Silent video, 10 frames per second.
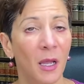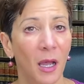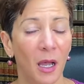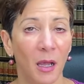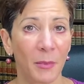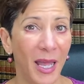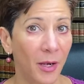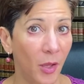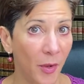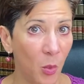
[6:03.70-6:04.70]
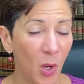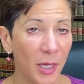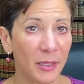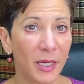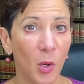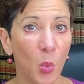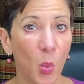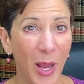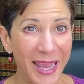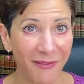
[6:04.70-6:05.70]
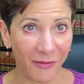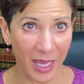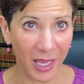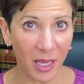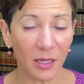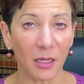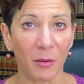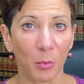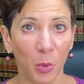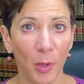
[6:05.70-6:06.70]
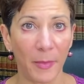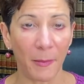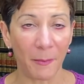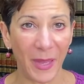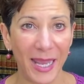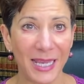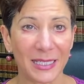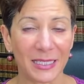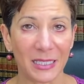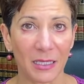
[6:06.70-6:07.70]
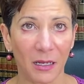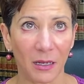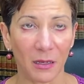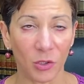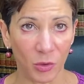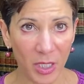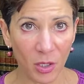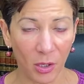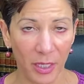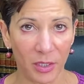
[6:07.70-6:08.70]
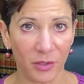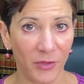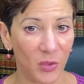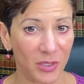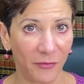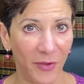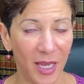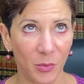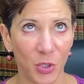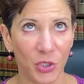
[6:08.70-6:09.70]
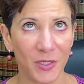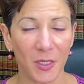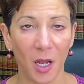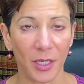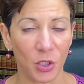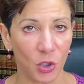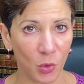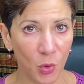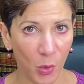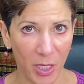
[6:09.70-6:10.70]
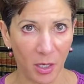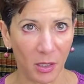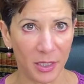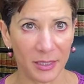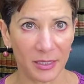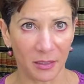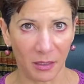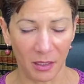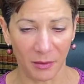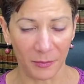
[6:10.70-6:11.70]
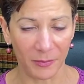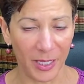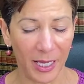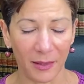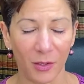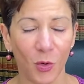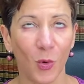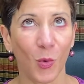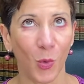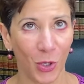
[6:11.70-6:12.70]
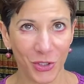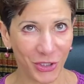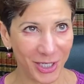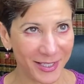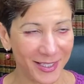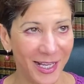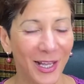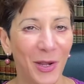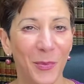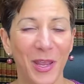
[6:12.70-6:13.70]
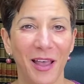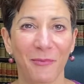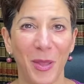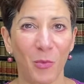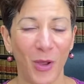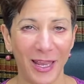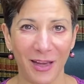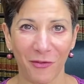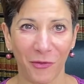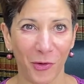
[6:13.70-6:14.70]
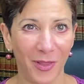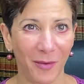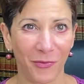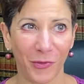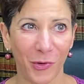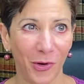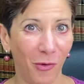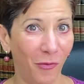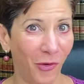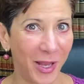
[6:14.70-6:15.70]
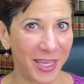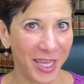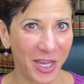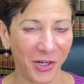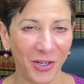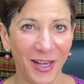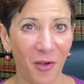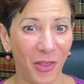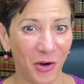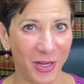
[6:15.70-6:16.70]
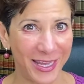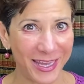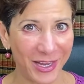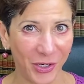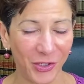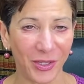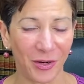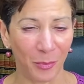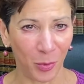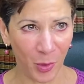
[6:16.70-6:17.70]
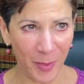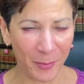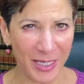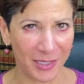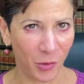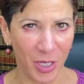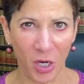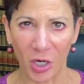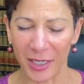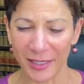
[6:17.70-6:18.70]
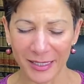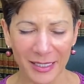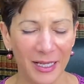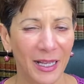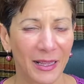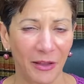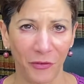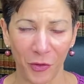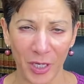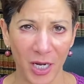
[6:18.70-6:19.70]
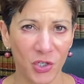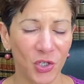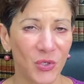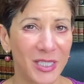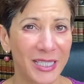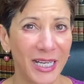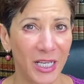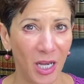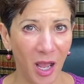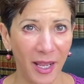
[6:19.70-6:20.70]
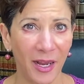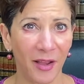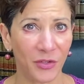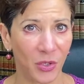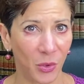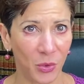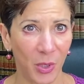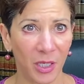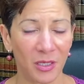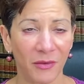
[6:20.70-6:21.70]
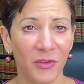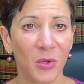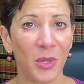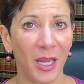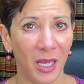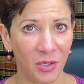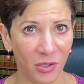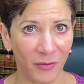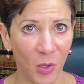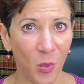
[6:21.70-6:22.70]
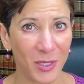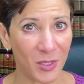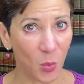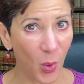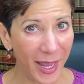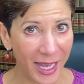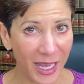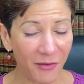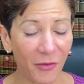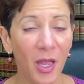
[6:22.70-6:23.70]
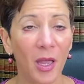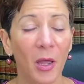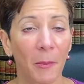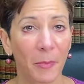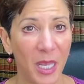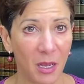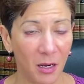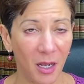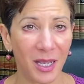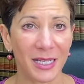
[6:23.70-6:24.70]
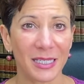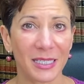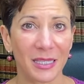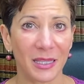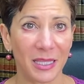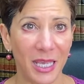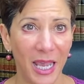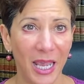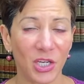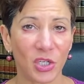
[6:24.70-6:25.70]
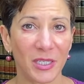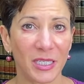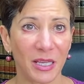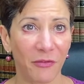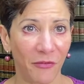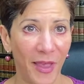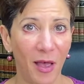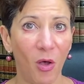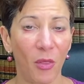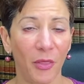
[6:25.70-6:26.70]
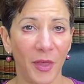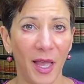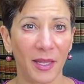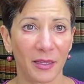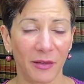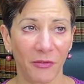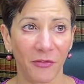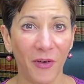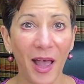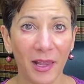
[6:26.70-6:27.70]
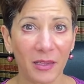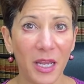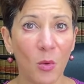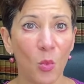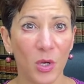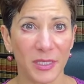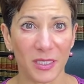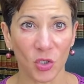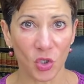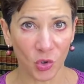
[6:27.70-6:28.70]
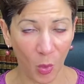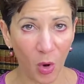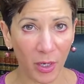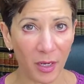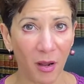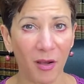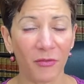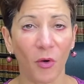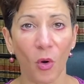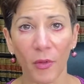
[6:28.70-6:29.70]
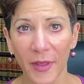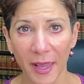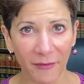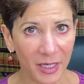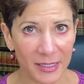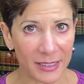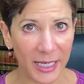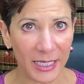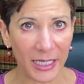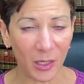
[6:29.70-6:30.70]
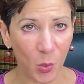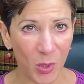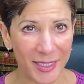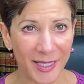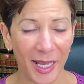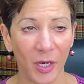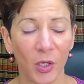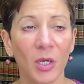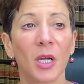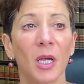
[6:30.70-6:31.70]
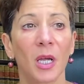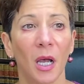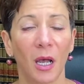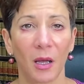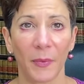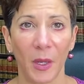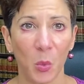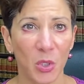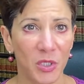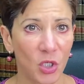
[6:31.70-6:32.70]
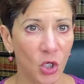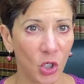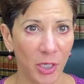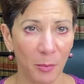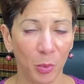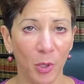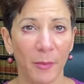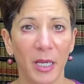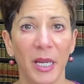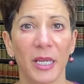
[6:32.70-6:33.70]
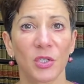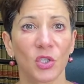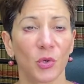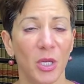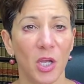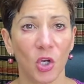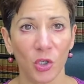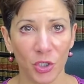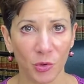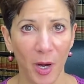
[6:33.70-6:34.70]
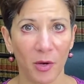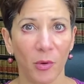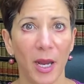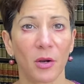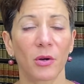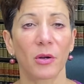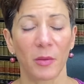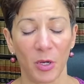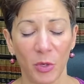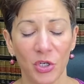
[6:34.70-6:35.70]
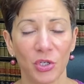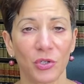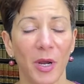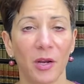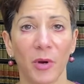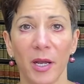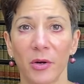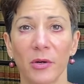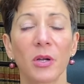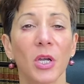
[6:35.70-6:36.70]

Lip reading: Another one, they're waiving employment-based green card interviews. In fact, we just got 2 green cards in. They're gorgeous. We have been waiting for them for over a year, and now they're here. They're employment-based green cards. The foreign nationals did not have to go to an interview. The interview was waived because the agency felt that the filing was strong enough. All the evidence they needed was there. There was good employment history, good track record, immigration track record.